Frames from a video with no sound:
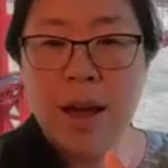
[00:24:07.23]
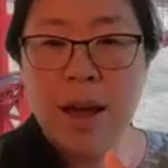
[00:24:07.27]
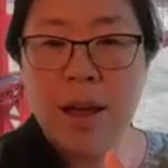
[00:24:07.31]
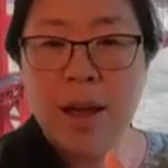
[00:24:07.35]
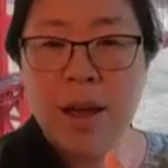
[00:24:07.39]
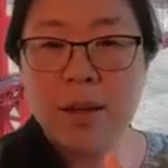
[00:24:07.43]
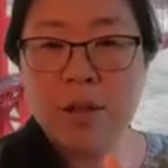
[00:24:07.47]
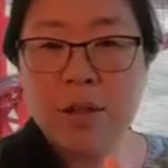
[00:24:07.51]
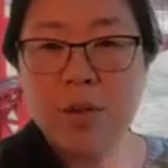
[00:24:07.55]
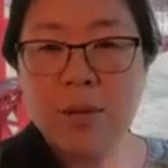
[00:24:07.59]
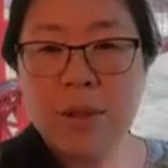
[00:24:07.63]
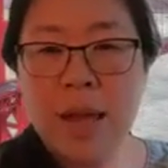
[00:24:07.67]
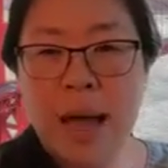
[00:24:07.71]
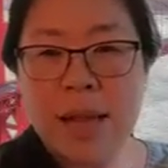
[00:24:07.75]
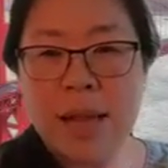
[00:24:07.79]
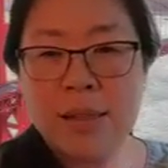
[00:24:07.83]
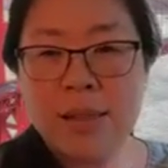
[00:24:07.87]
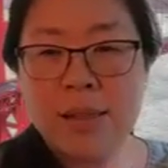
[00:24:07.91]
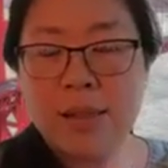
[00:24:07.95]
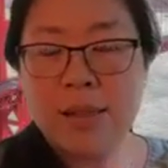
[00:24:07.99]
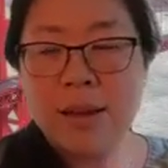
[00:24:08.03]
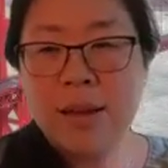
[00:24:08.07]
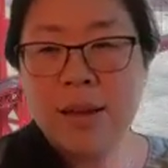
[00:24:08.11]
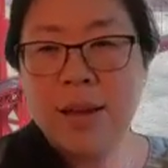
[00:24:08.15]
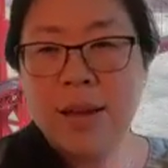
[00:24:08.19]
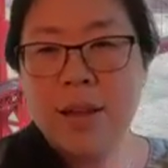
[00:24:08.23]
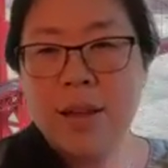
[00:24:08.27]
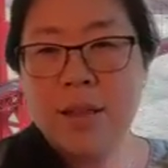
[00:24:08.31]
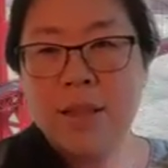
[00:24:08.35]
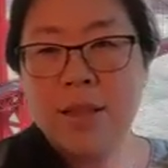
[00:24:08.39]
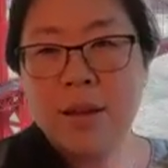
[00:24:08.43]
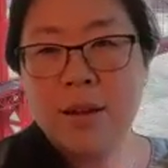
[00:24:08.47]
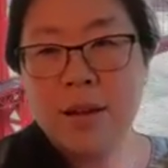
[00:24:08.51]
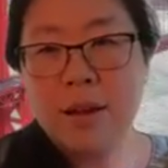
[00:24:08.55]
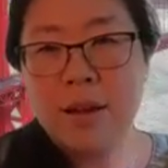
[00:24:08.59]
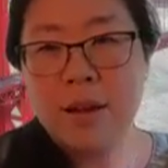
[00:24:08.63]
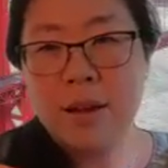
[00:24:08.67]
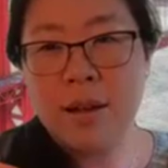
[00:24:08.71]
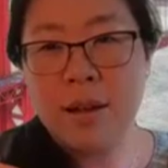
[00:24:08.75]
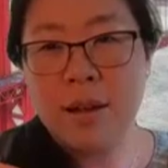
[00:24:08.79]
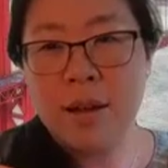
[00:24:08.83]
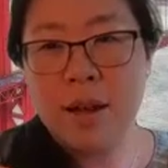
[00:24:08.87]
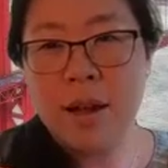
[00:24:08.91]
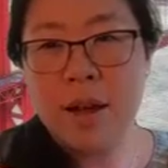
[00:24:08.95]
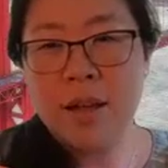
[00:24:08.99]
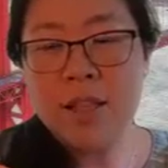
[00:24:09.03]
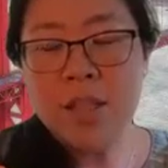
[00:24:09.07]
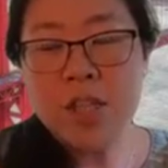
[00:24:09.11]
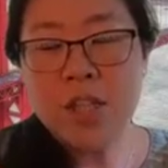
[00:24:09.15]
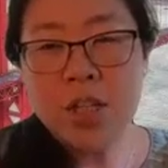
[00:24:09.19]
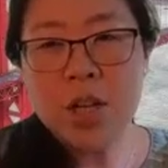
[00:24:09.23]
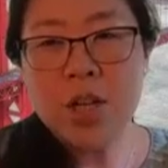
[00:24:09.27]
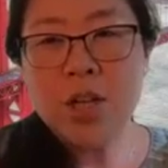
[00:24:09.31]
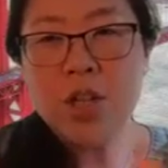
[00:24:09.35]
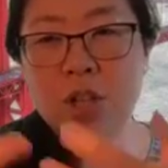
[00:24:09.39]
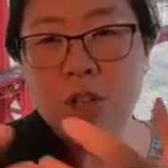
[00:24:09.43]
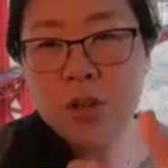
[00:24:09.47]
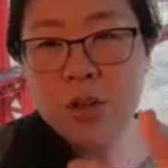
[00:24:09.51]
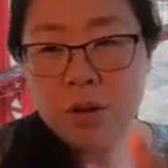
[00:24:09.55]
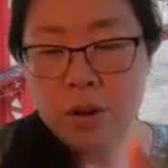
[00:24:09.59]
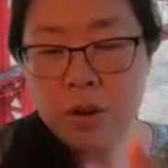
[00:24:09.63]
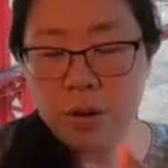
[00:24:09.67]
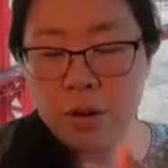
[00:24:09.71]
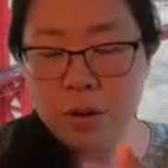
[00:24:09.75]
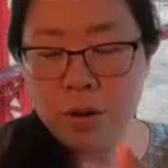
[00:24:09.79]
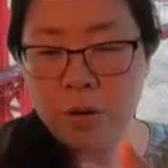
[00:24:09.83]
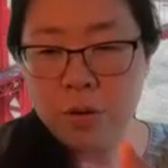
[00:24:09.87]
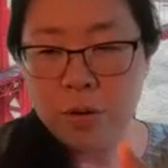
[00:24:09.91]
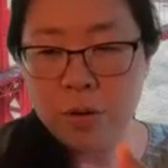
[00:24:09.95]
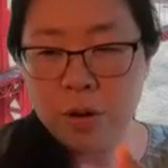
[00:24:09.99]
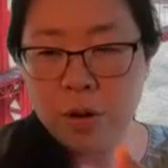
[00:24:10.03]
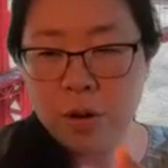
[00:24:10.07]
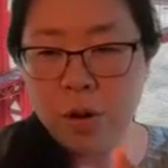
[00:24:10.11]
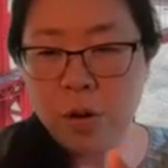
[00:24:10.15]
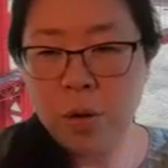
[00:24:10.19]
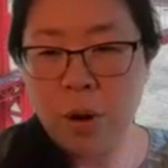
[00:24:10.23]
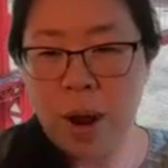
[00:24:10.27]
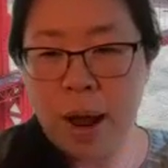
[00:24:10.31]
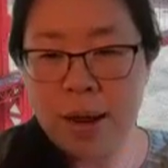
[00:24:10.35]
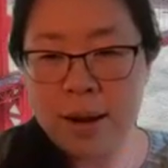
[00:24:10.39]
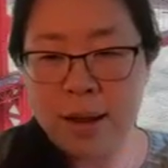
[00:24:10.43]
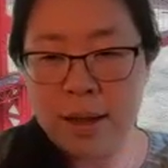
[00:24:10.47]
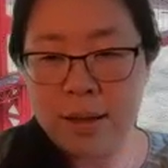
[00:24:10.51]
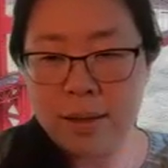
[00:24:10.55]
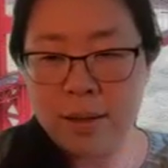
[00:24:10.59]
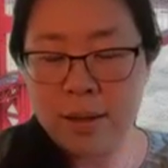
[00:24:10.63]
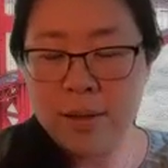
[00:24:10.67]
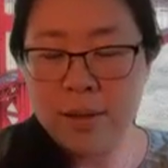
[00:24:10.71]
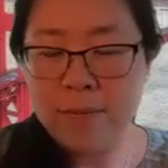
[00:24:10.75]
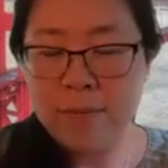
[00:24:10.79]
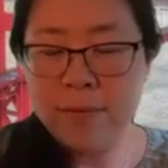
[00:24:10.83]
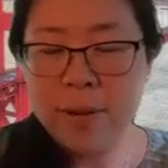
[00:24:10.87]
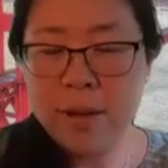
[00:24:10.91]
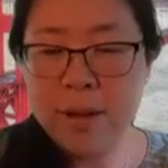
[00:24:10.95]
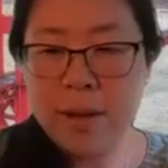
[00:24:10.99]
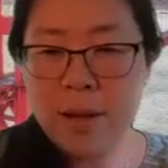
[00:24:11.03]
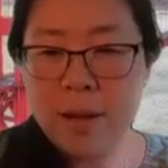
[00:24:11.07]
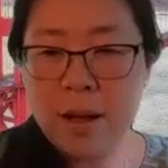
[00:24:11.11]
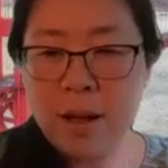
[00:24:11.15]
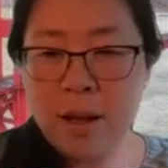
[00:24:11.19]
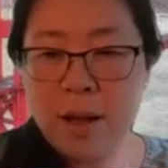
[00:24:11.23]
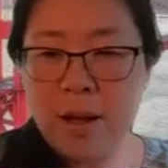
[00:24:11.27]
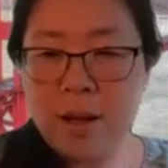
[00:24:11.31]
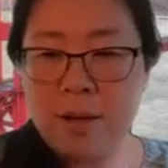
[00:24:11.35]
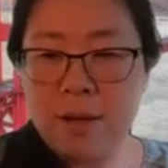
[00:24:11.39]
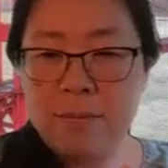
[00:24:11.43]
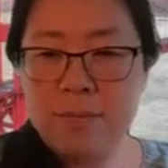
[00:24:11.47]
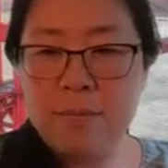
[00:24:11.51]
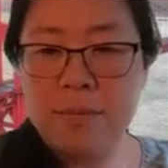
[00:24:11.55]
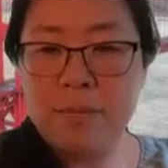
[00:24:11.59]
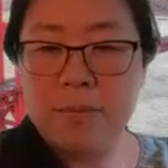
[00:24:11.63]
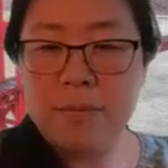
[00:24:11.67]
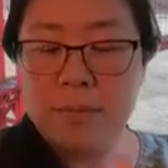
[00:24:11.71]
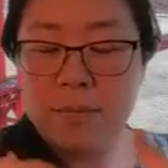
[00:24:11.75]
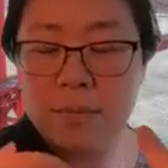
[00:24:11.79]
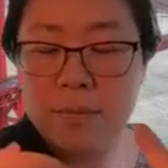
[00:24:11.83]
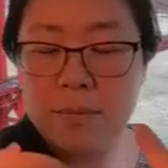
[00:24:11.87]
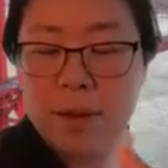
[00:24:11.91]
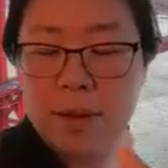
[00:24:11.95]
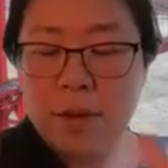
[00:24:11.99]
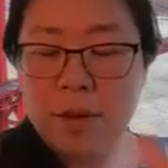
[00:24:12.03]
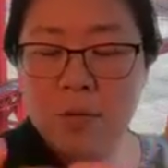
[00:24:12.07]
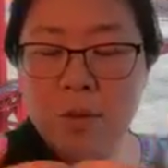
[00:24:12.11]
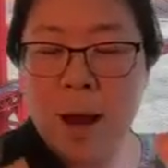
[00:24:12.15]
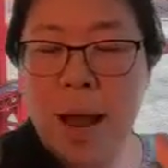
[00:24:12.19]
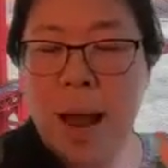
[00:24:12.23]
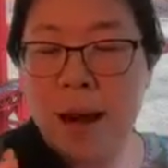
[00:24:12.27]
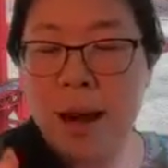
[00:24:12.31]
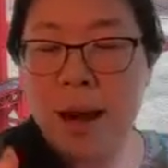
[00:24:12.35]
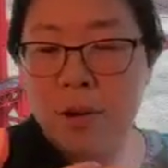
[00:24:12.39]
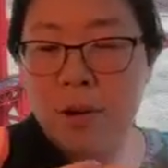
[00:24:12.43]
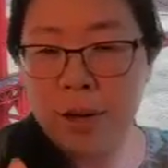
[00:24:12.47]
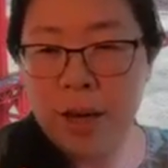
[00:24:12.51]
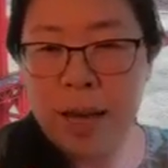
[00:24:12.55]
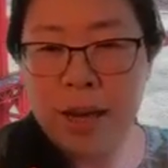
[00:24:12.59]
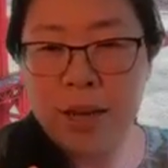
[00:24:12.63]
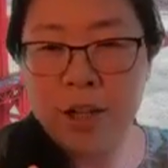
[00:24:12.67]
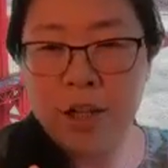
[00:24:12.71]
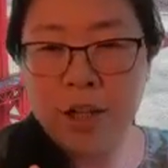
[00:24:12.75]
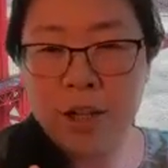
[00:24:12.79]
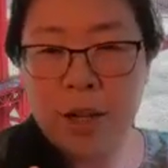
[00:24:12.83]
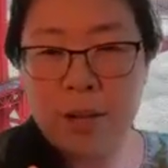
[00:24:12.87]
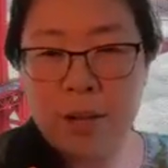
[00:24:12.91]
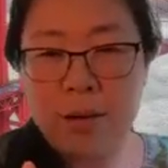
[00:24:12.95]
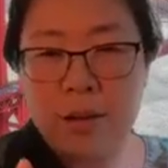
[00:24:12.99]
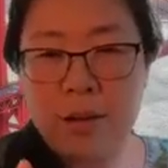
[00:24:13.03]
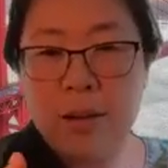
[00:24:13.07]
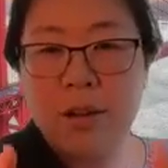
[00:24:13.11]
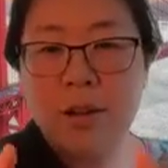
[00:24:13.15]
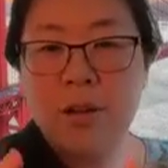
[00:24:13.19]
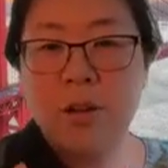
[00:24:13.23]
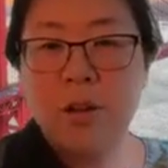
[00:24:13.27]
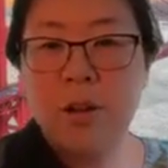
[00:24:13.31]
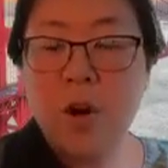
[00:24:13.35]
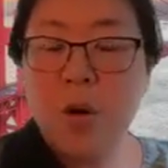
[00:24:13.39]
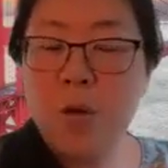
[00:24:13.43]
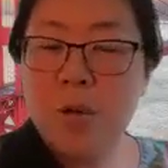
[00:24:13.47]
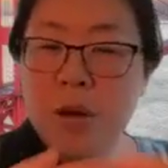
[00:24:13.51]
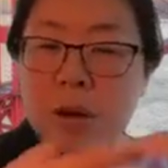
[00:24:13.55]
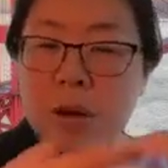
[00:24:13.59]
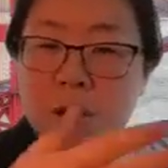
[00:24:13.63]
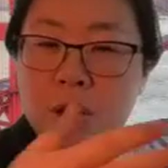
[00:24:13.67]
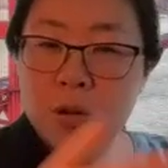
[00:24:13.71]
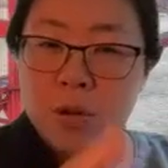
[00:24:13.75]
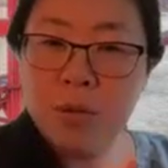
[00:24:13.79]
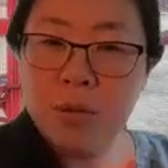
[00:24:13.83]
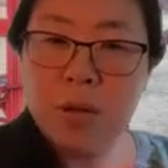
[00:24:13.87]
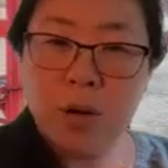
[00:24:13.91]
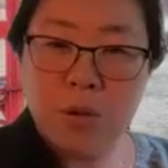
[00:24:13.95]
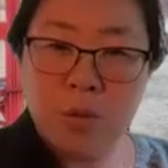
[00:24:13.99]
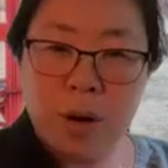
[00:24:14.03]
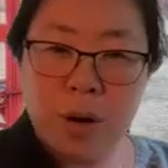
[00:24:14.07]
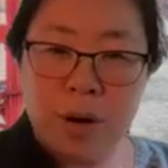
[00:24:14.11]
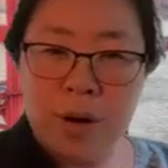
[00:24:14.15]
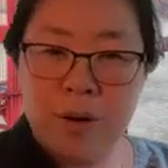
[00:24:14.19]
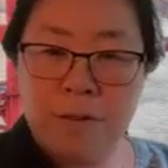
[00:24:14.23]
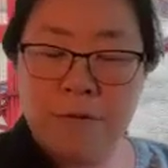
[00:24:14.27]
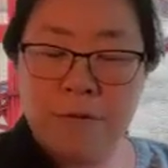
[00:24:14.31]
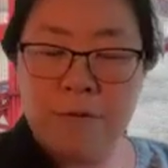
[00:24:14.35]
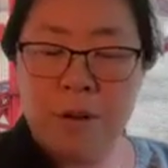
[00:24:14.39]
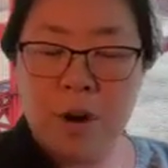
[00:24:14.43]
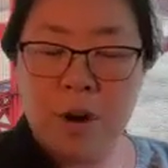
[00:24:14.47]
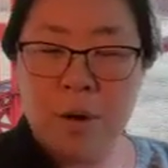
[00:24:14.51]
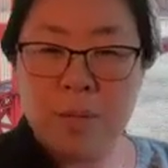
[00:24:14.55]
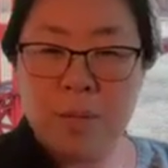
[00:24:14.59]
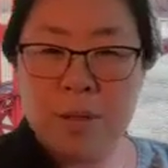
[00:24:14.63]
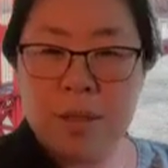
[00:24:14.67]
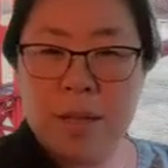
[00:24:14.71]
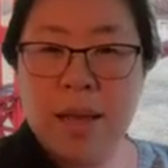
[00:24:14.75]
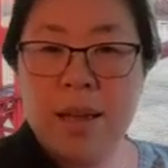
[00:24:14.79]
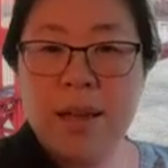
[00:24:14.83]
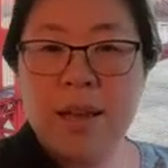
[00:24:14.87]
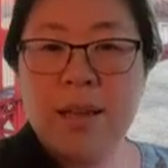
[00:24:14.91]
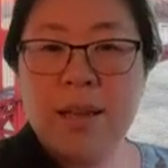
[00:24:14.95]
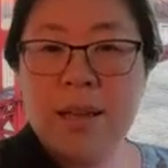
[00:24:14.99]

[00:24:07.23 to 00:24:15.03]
And so that's the additional credit reallocation going into the greener firms,